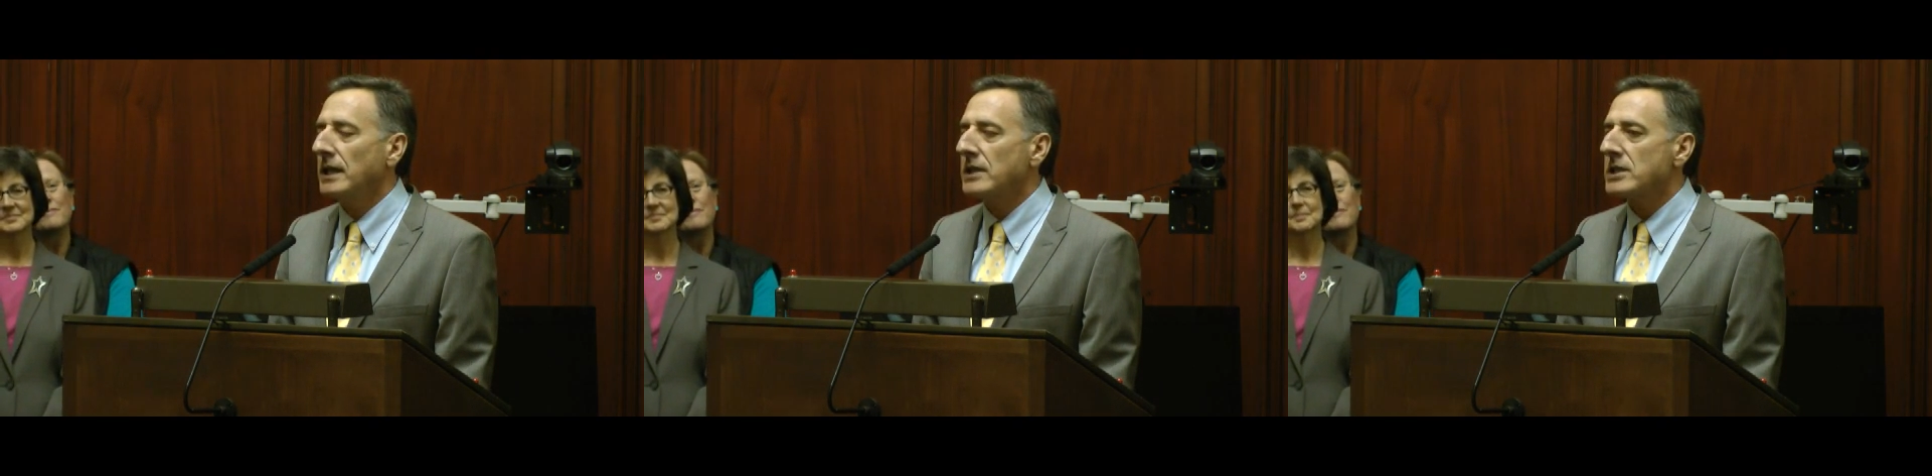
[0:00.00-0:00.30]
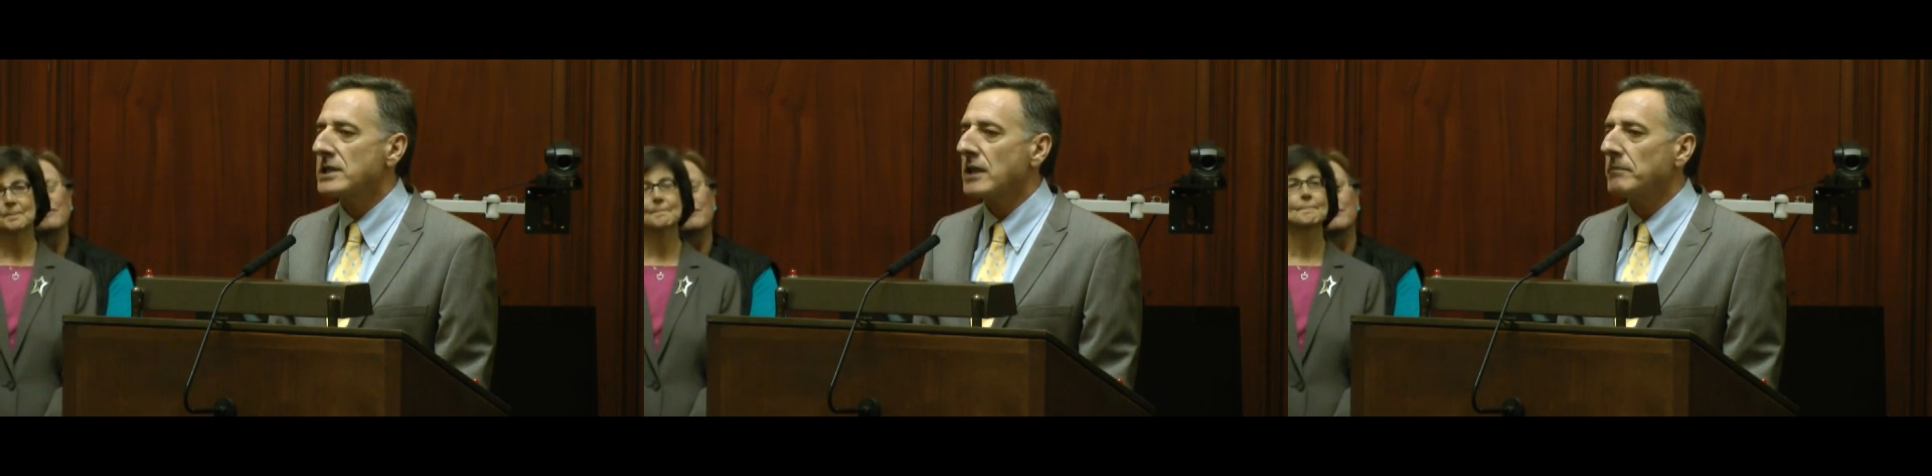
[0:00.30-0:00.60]
And
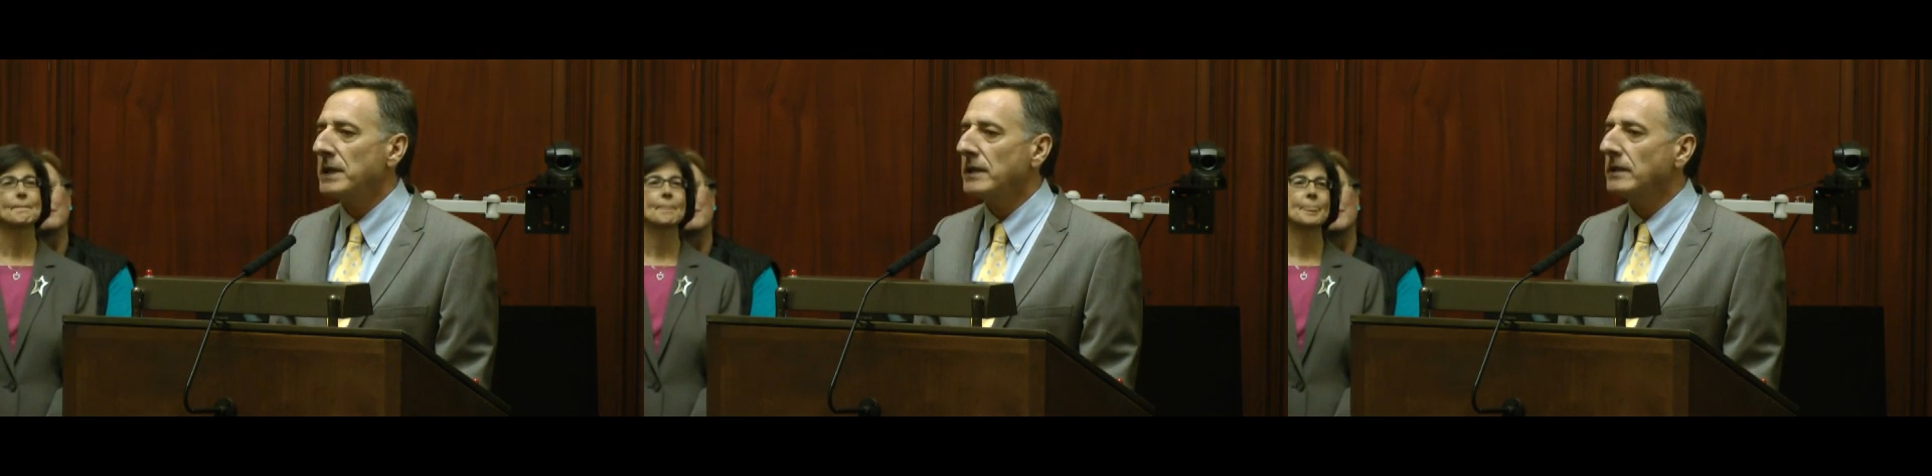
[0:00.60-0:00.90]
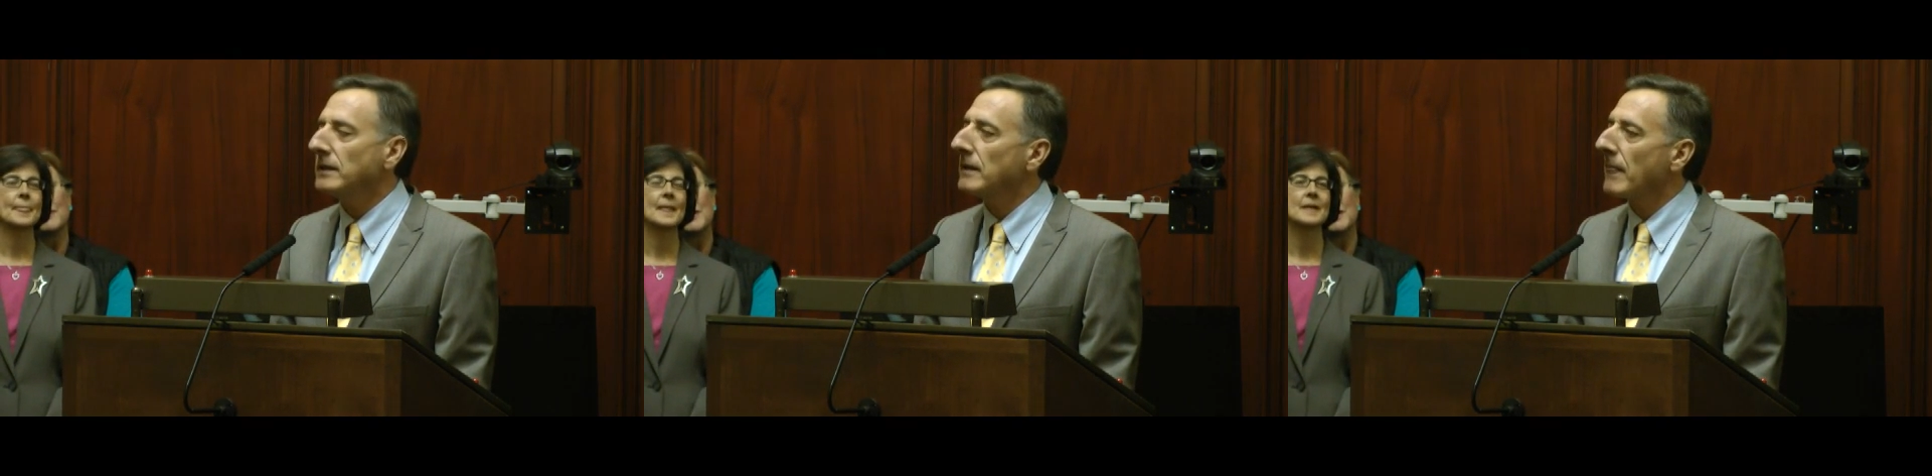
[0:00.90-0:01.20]
she said,
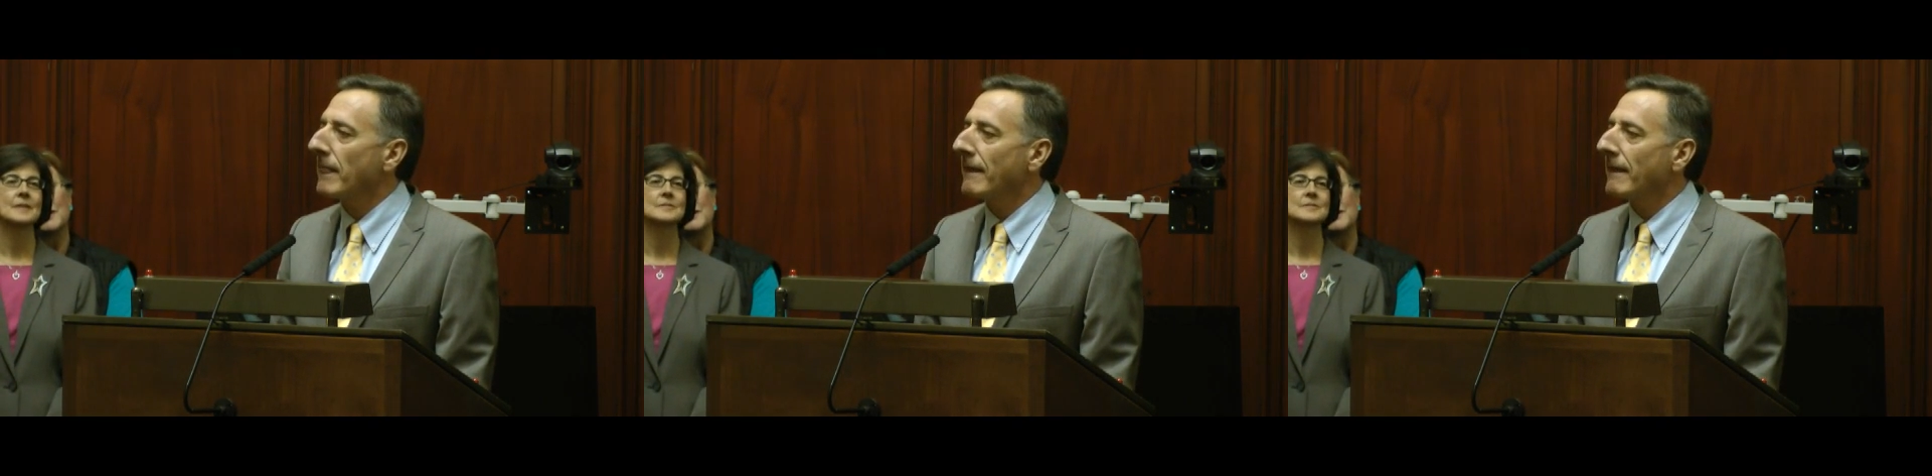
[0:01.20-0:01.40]
"Peter,